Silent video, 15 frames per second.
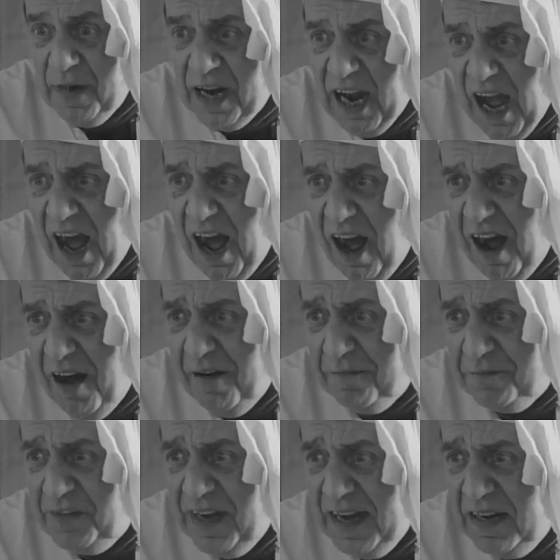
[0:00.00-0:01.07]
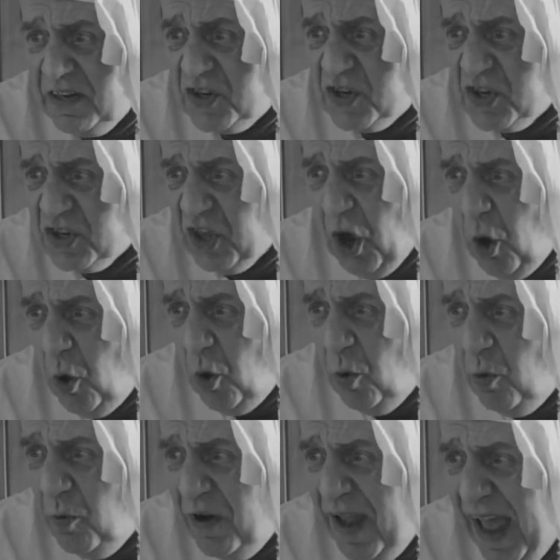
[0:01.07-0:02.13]
carved in
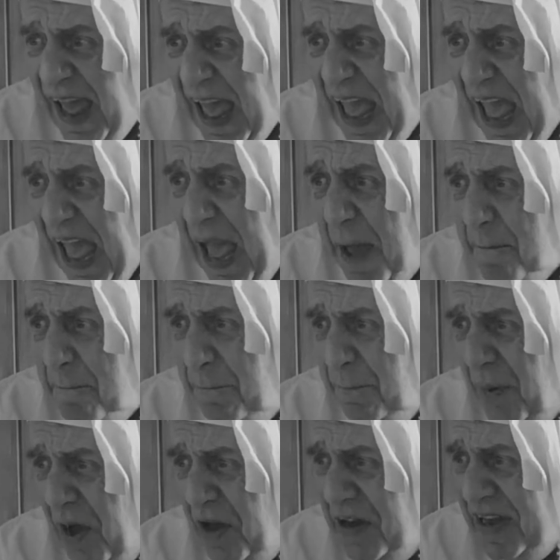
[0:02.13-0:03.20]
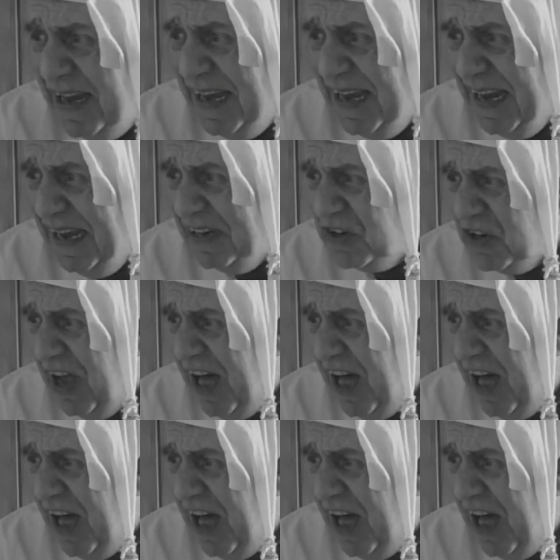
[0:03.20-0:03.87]
stone, Ebenezer